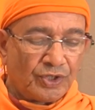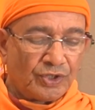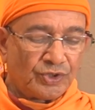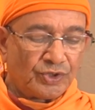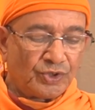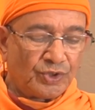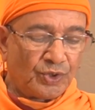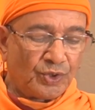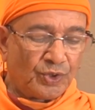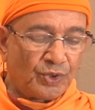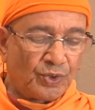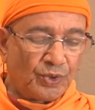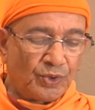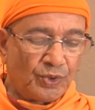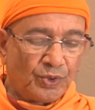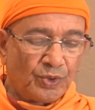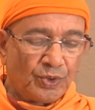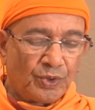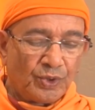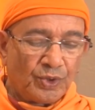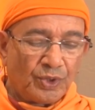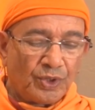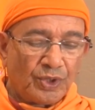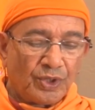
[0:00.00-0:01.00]
So,
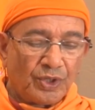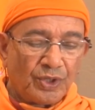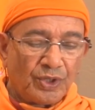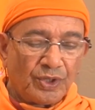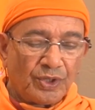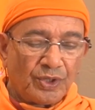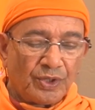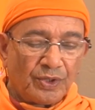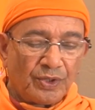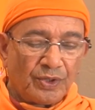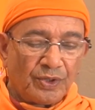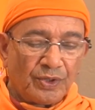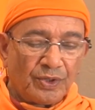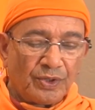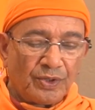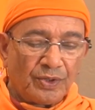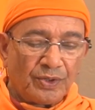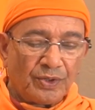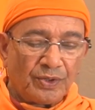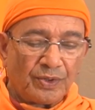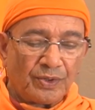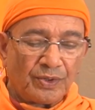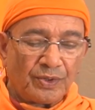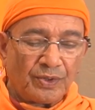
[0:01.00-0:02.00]

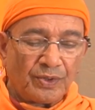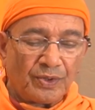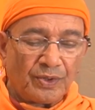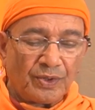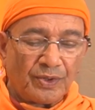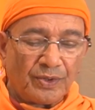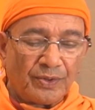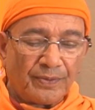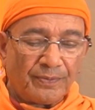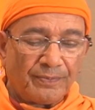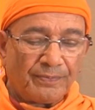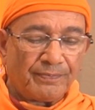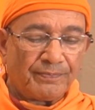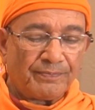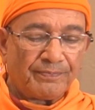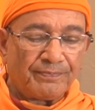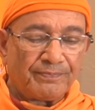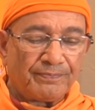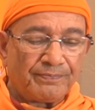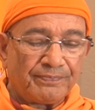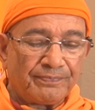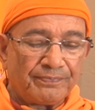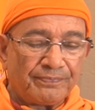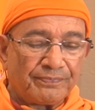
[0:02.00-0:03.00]
how
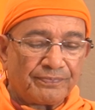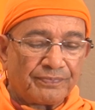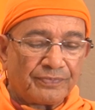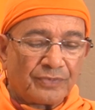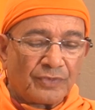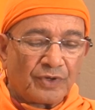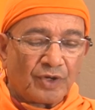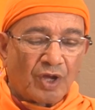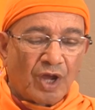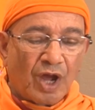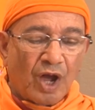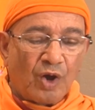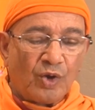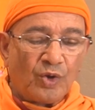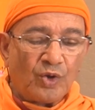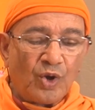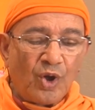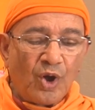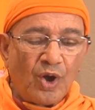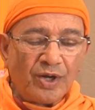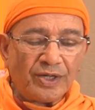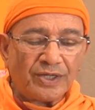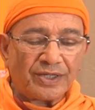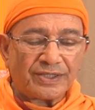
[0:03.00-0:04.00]

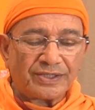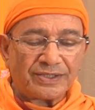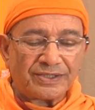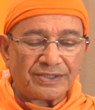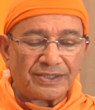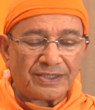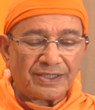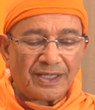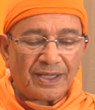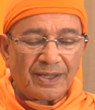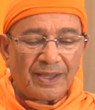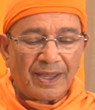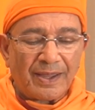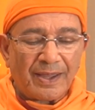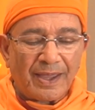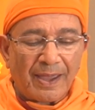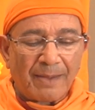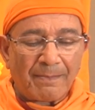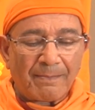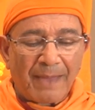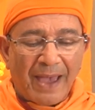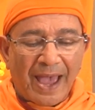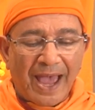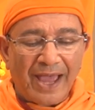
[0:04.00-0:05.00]
long does
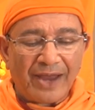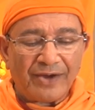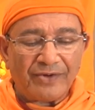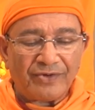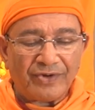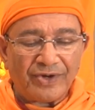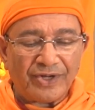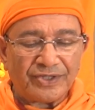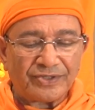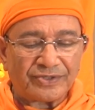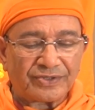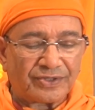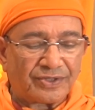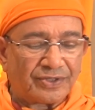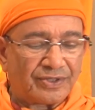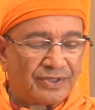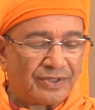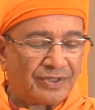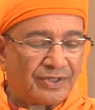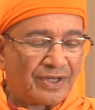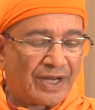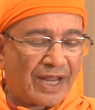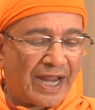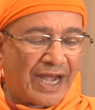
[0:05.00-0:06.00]
a man
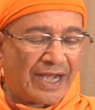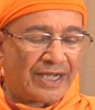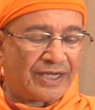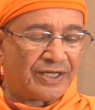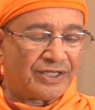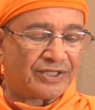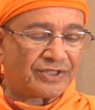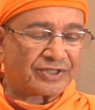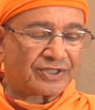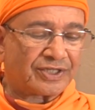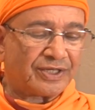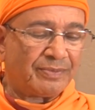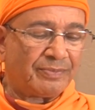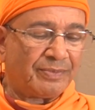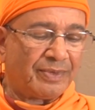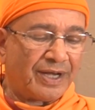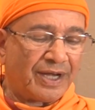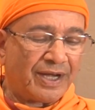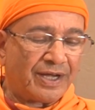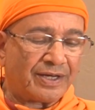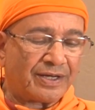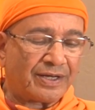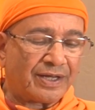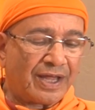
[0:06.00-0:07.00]
reason and
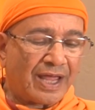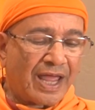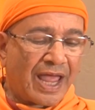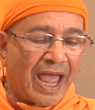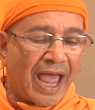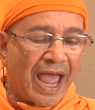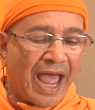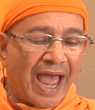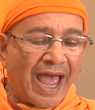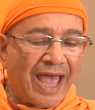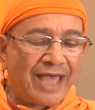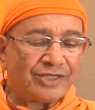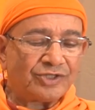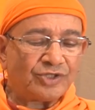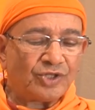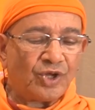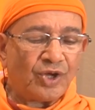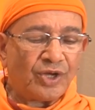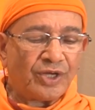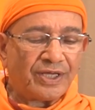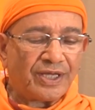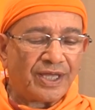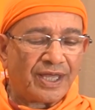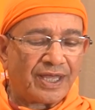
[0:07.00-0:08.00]
discriminate? As
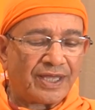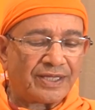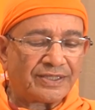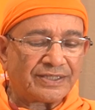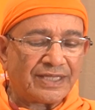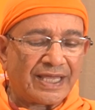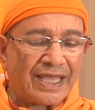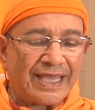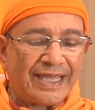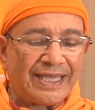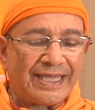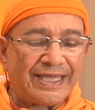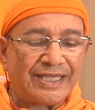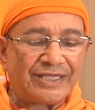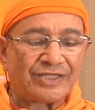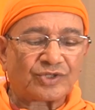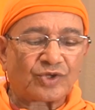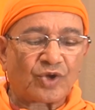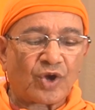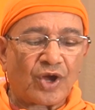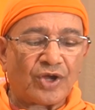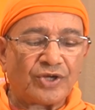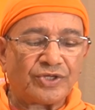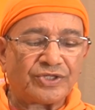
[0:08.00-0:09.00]
long as he is
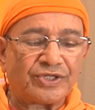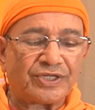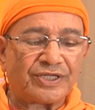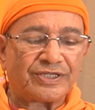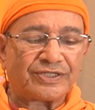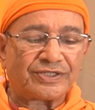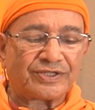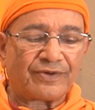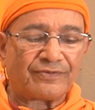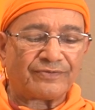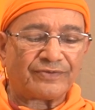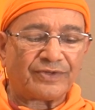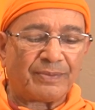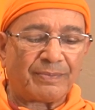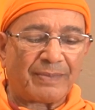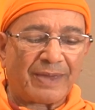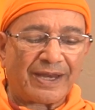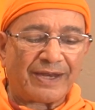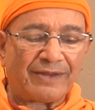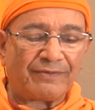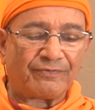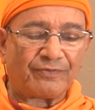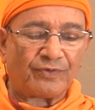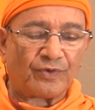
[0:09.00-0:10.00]
conscious of the
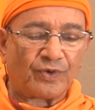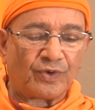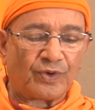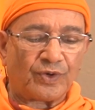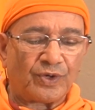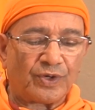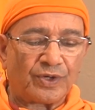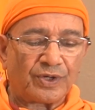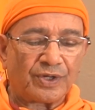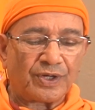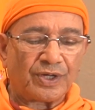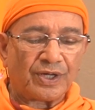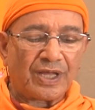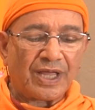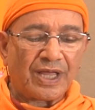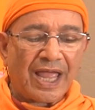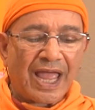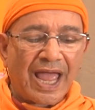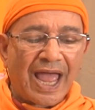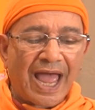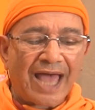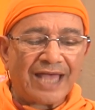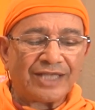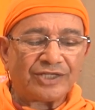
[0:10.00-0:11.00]
manifold,
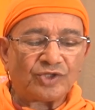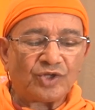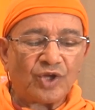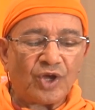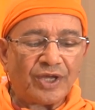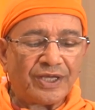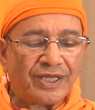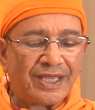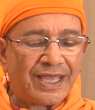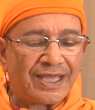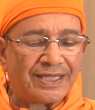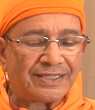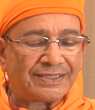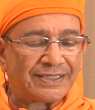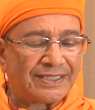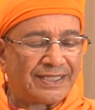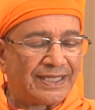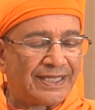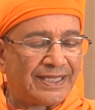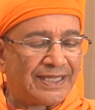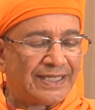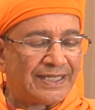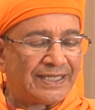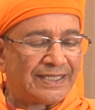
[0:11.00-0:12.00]
as long as
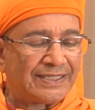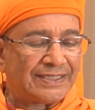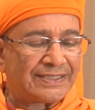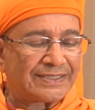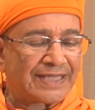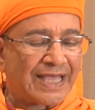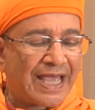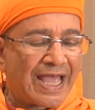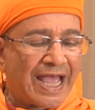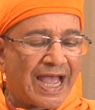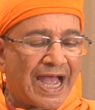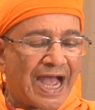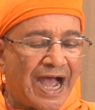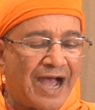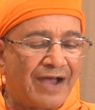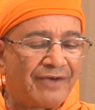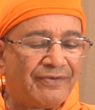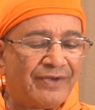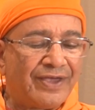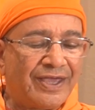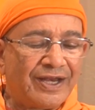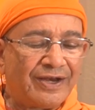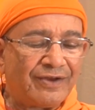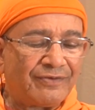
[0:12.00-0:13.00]
he is
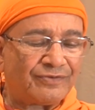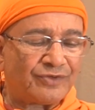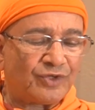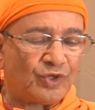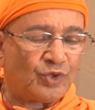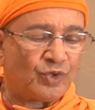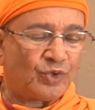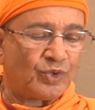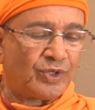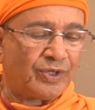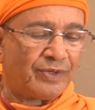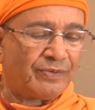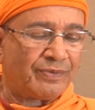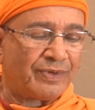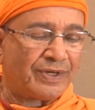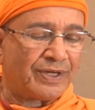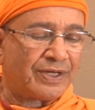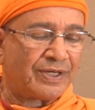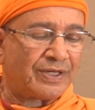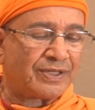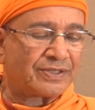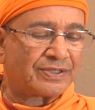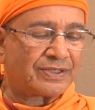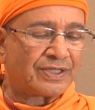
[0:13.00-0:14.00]
aware of the
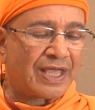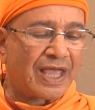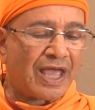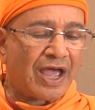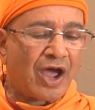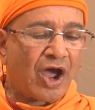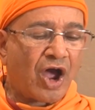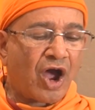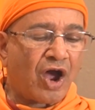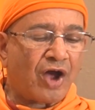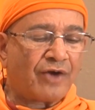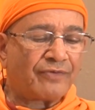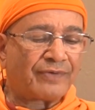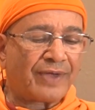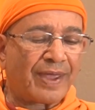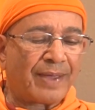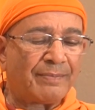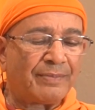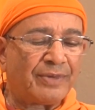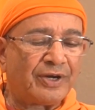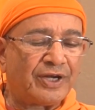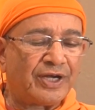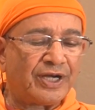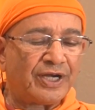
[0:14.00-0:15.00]
universe, of
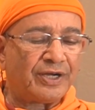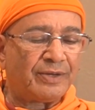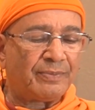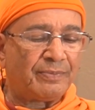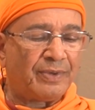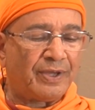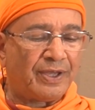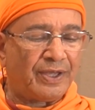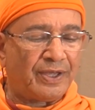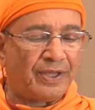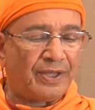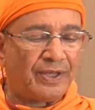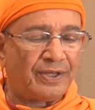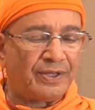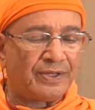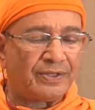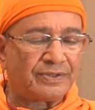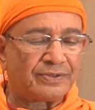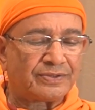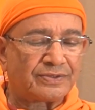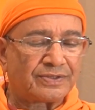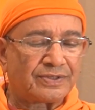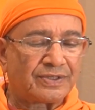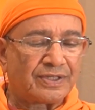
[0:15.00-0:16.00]
embodied
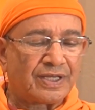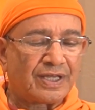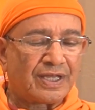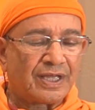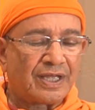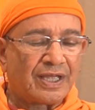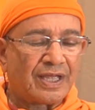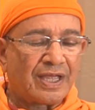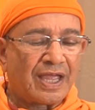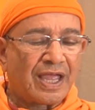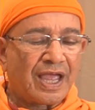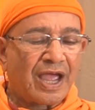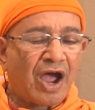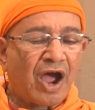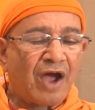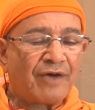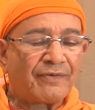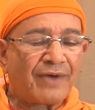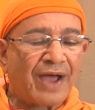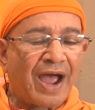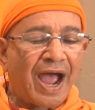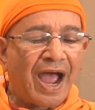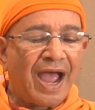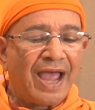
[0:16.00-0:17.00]
beings,
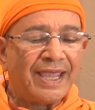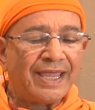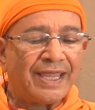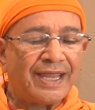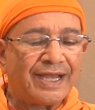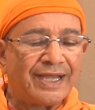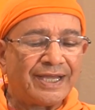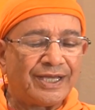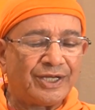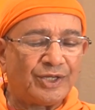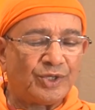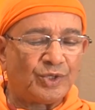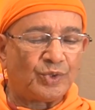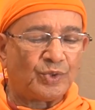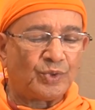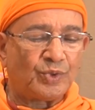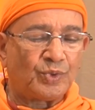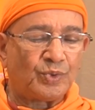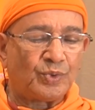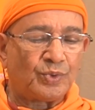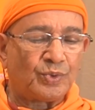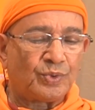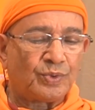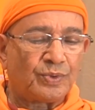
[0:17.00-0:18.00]
of I and
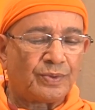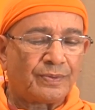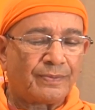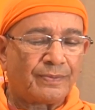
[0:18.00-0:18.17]
you,